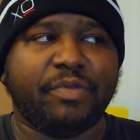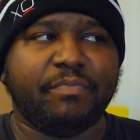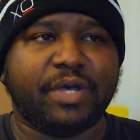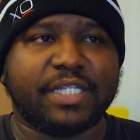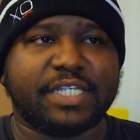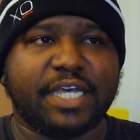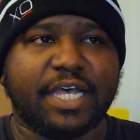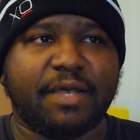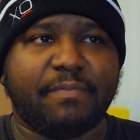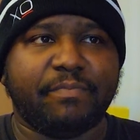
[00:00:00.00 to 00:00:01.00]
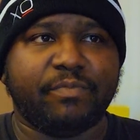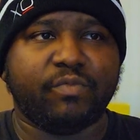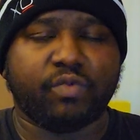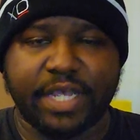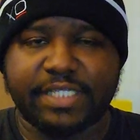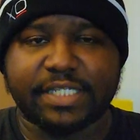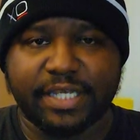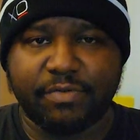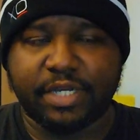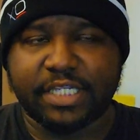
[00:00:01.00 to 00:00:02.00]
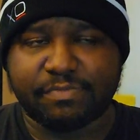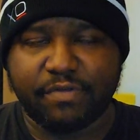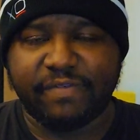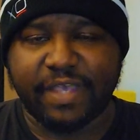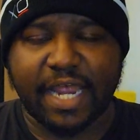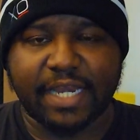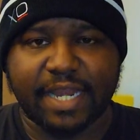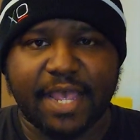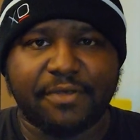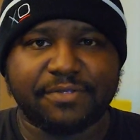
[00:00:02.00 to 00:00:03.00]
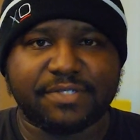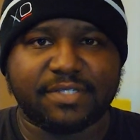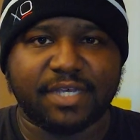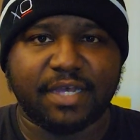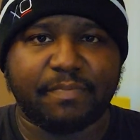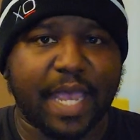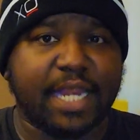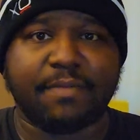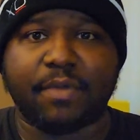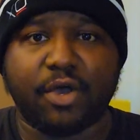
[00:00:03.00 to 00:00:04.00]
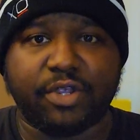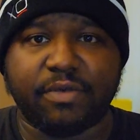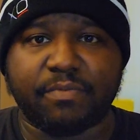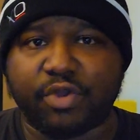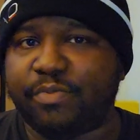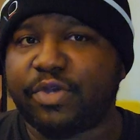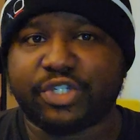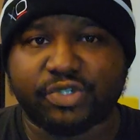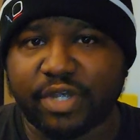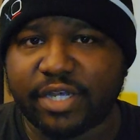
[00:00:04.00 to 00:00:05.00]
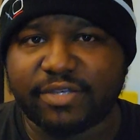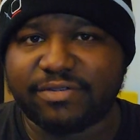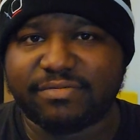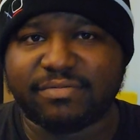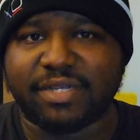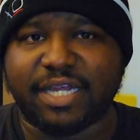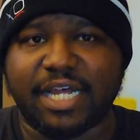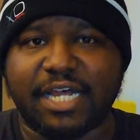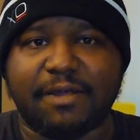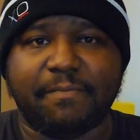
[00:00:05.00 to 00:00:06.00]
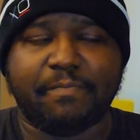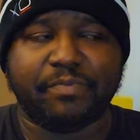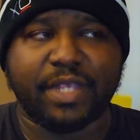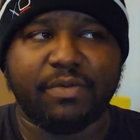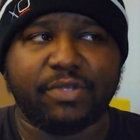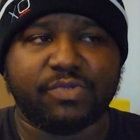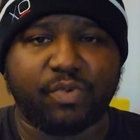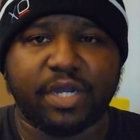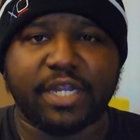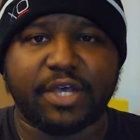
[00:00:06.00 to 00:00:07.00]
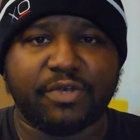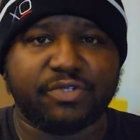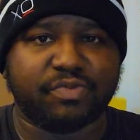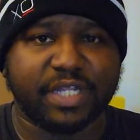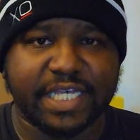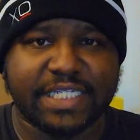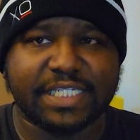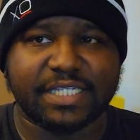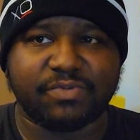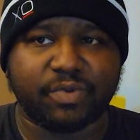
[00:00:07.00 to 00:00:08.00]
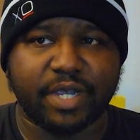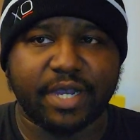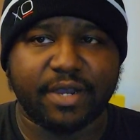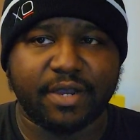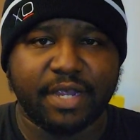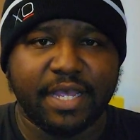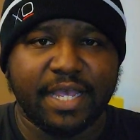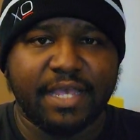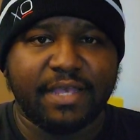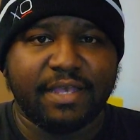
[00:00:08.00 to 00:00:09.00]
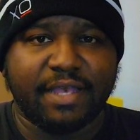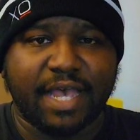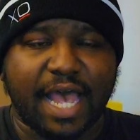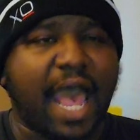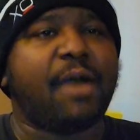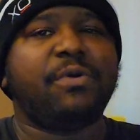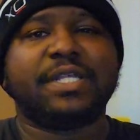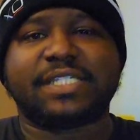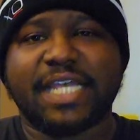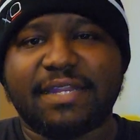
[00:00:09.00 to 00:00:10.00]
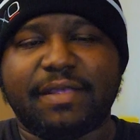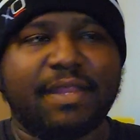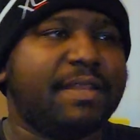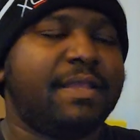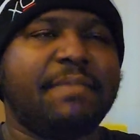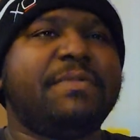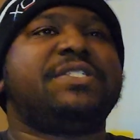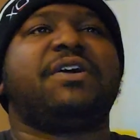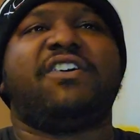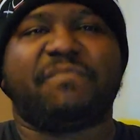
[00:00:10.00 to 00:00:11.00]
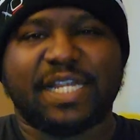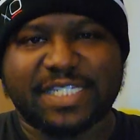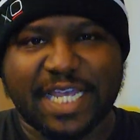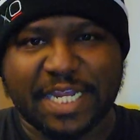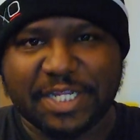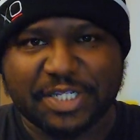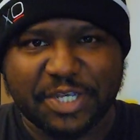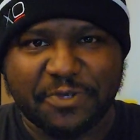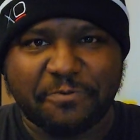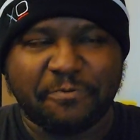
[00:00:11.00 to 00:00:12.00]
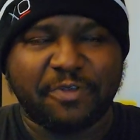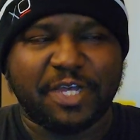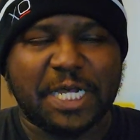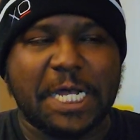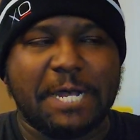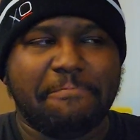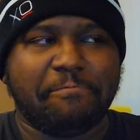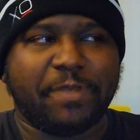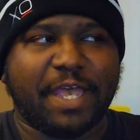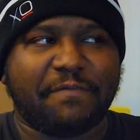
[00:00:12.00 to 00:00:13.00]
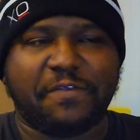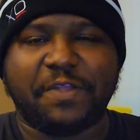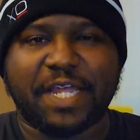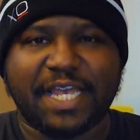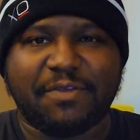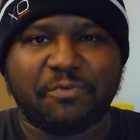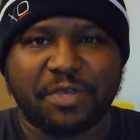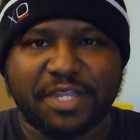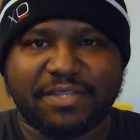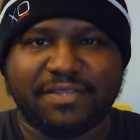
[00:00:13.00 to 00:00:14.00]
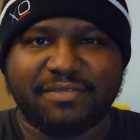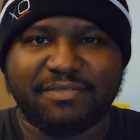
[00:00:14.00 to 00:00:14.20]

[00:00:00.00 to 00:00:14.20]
But recently, when this movie got announced, pandemonium pretty much struck. It was one of those releases where I want to say, let me start off by saying this too. I feel like with